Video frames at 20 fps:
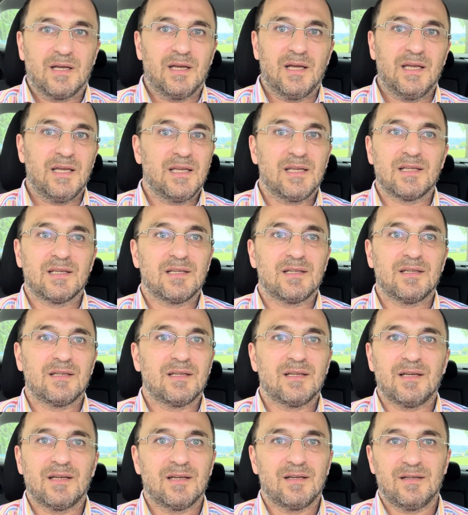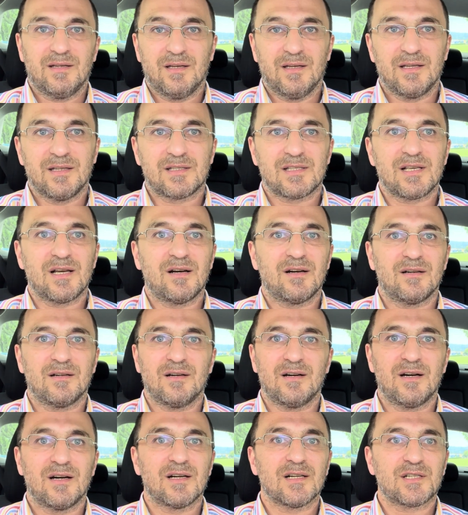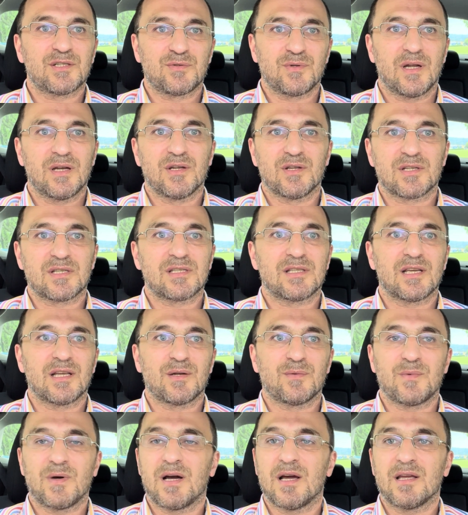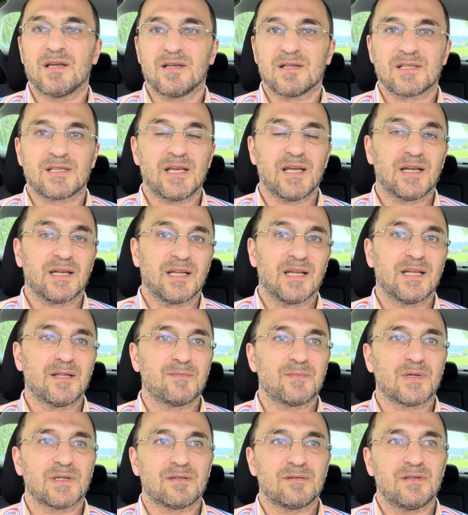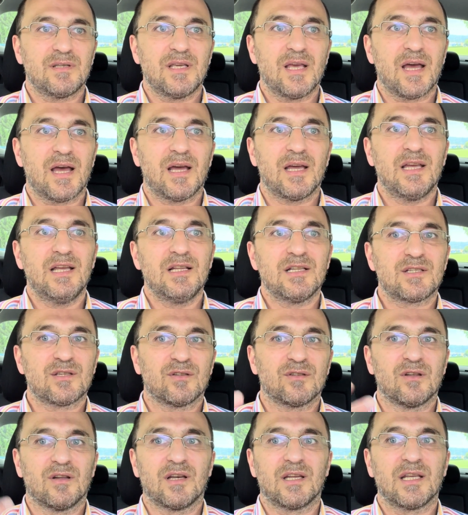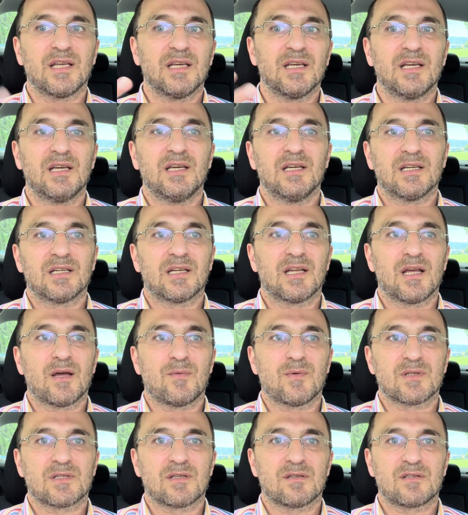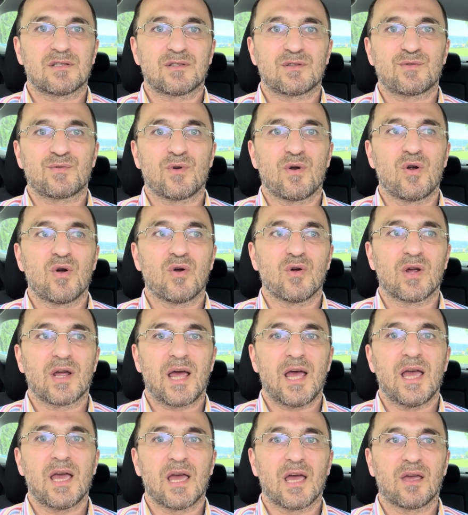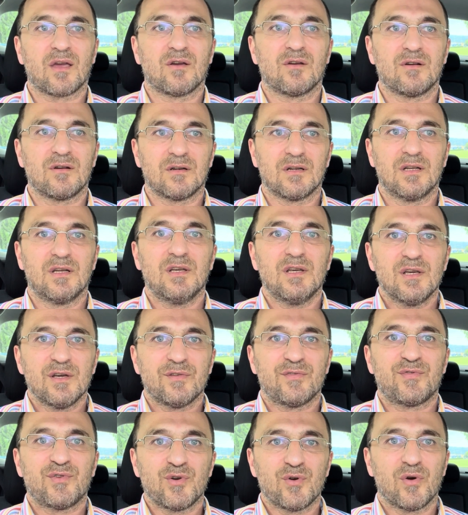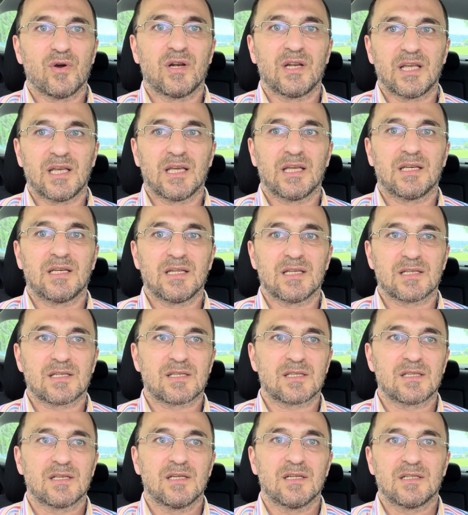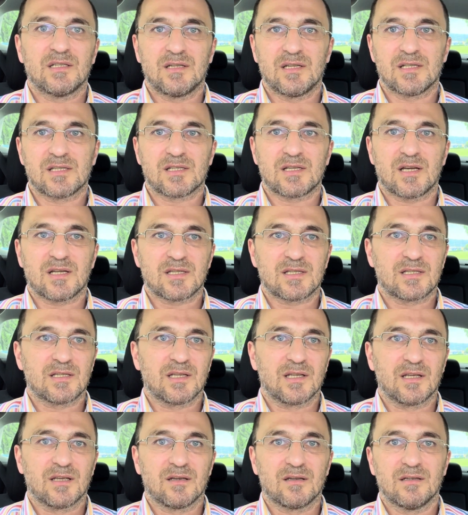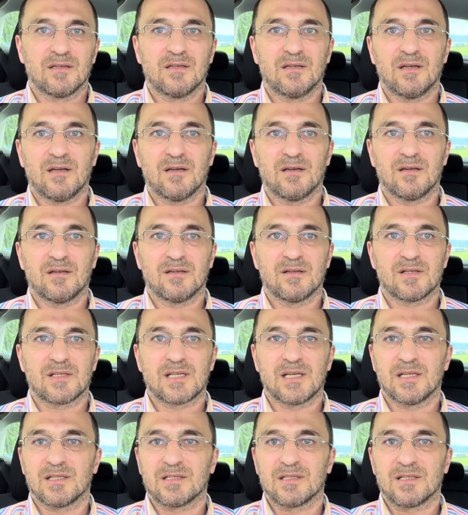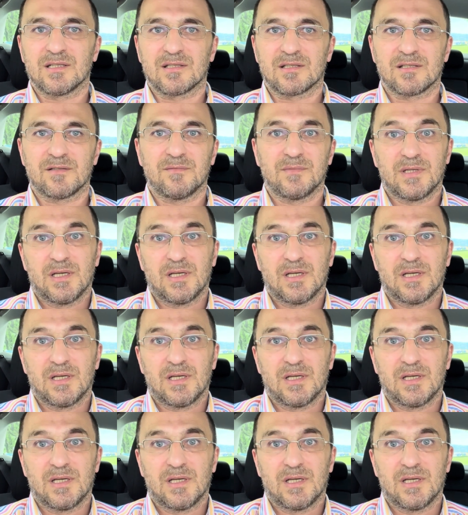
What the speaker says: it's hard to understand why he said that, but yeah, internally there was a strong anger fueling this disgusting sentence.